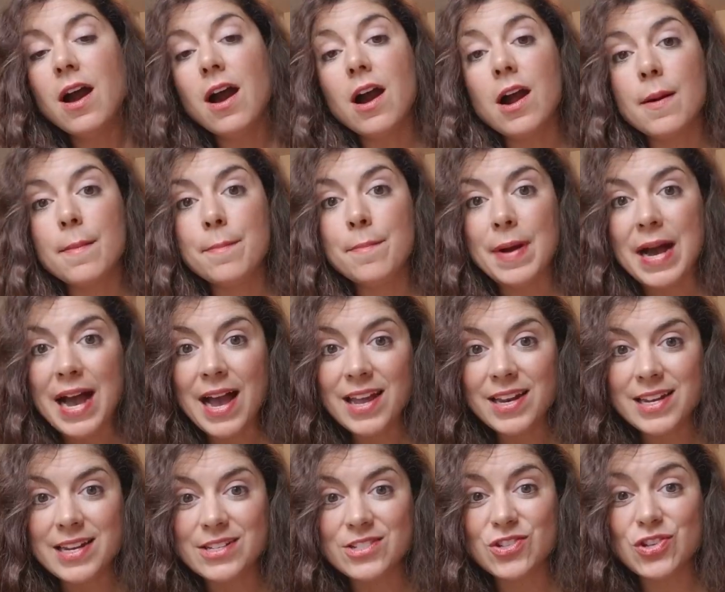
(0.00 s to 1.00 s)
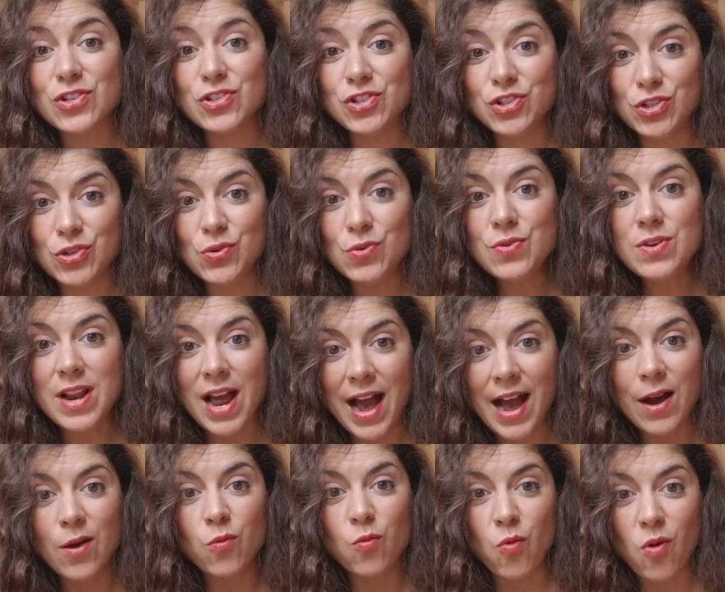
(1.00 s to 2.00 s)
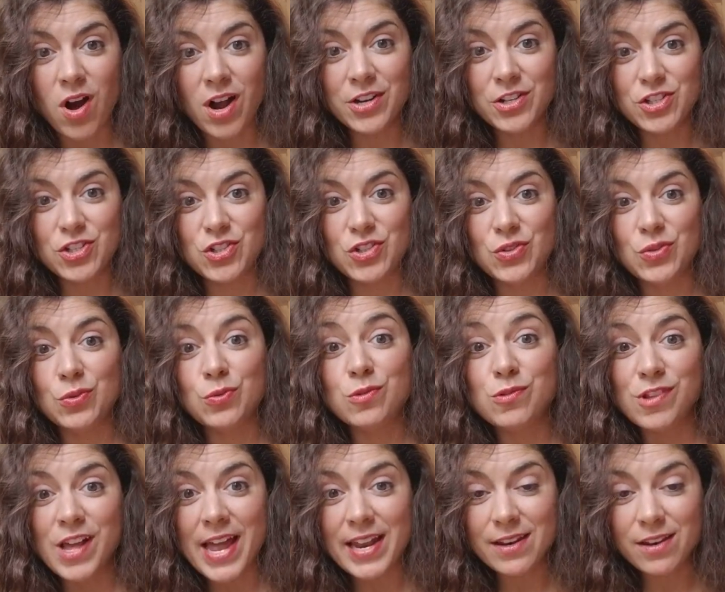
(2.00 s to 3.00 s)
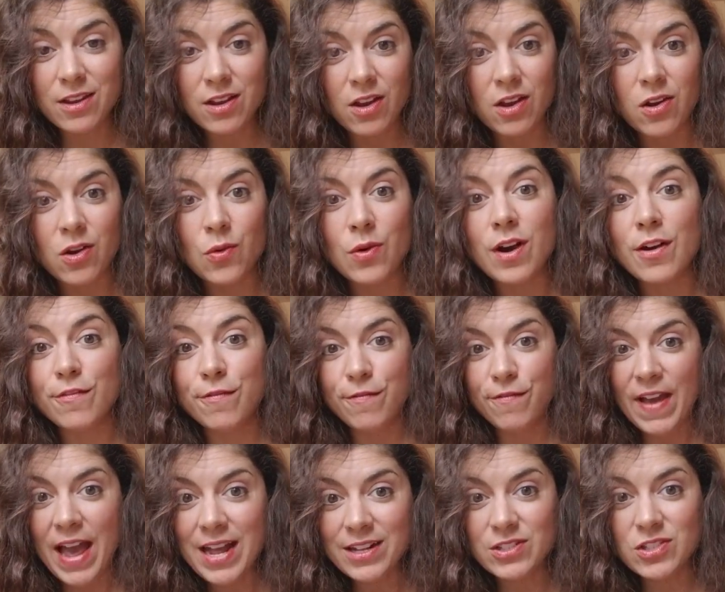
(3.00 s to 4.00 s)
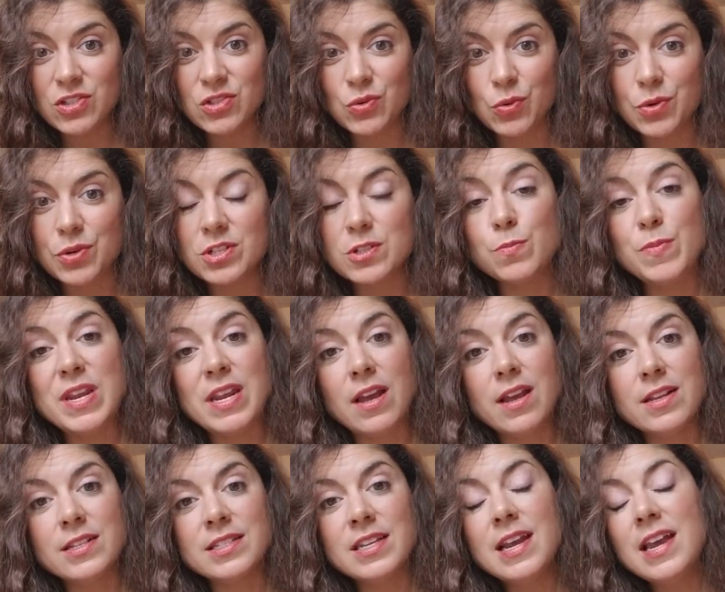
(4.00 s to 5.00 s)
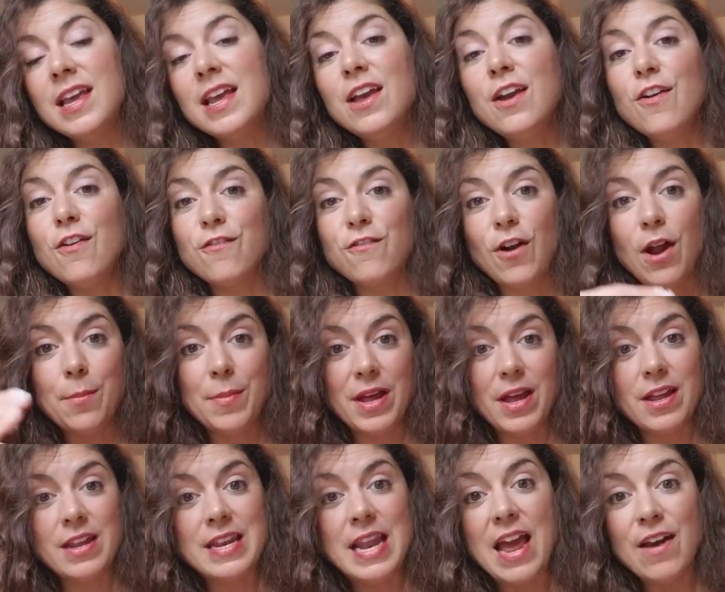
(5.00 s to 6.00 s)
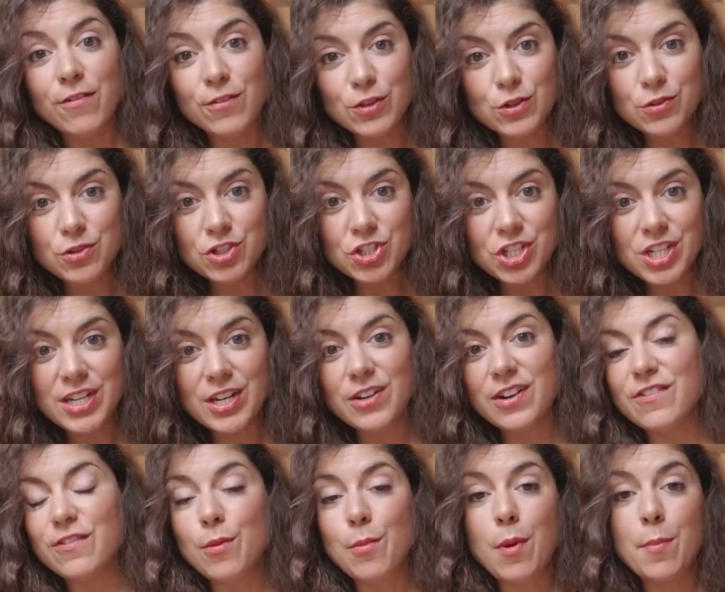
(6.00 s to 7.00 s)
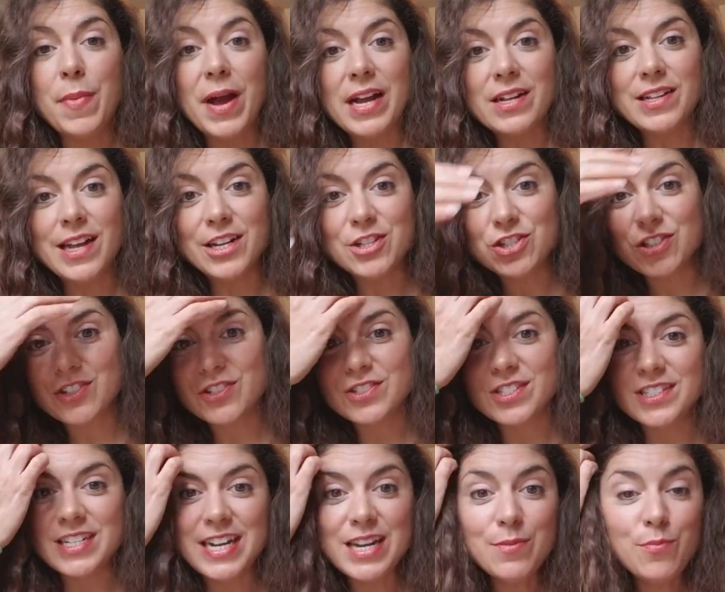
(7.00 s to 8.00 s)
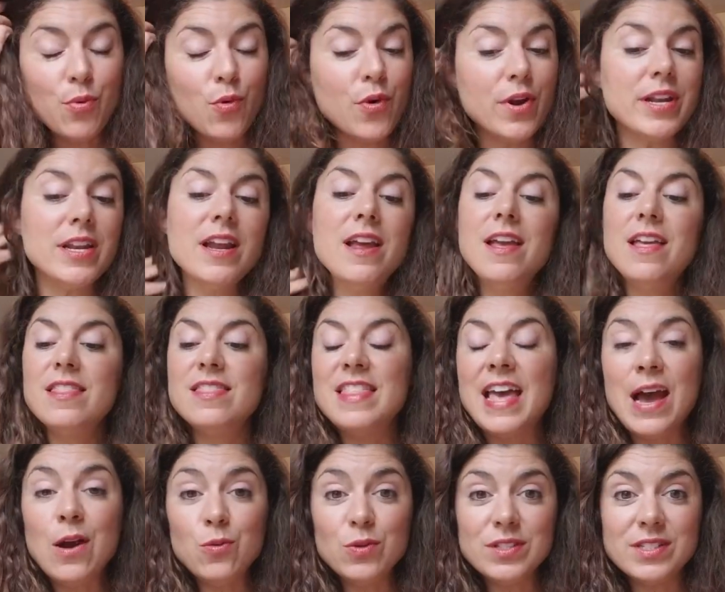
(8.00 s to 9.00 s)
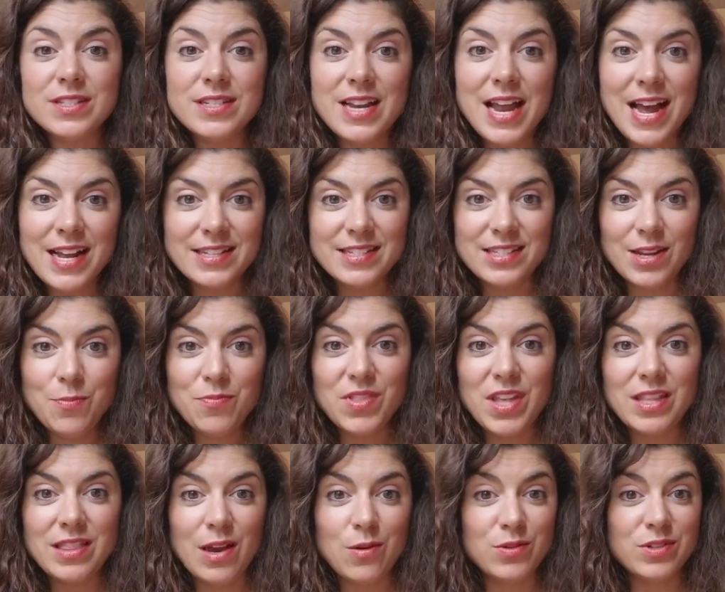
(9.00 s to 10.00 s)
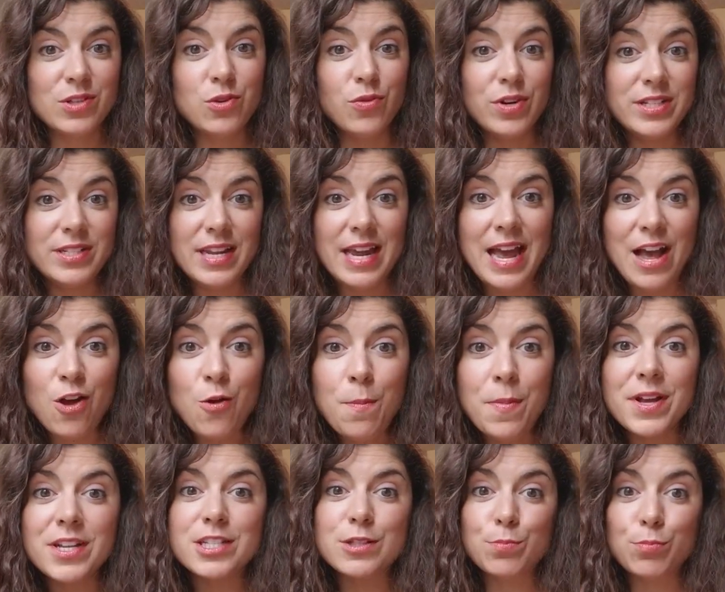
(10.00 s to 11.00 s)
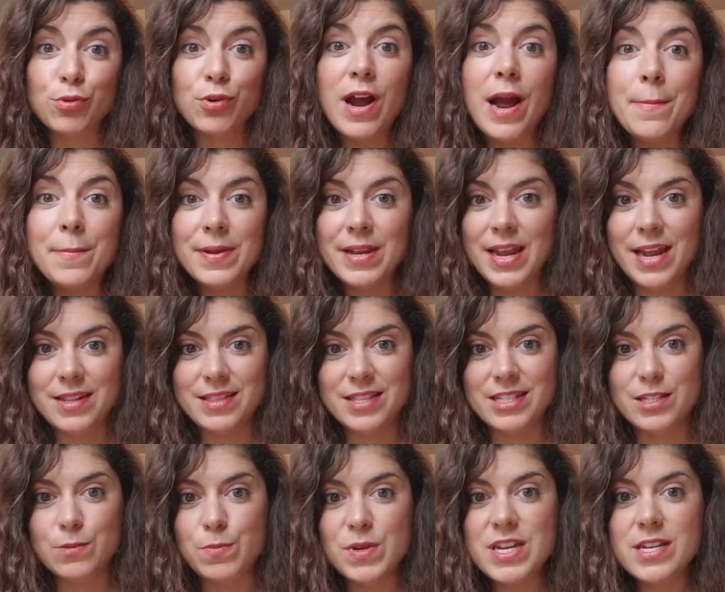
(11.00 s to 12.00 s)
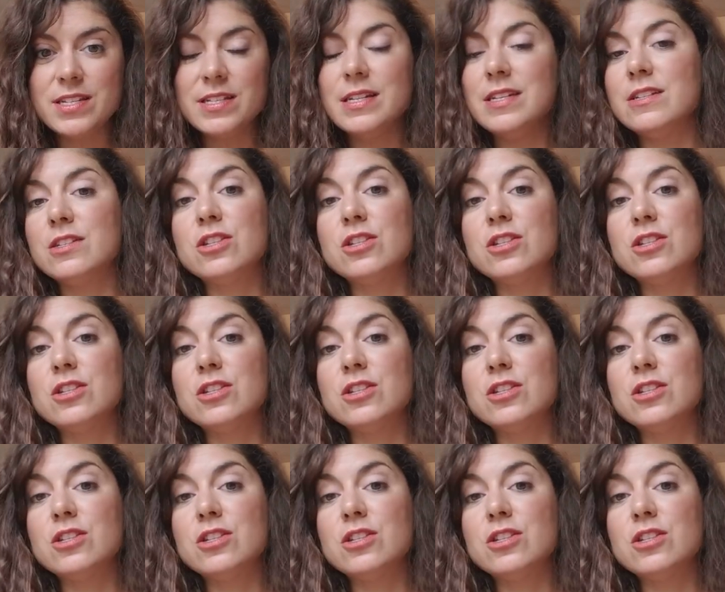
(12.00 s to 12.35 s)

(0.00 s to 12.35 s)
Our bodies do not want to let go of fat stores because, from an evolutionary, from a biological standpoint, that was not something that was going to help us propagate the species.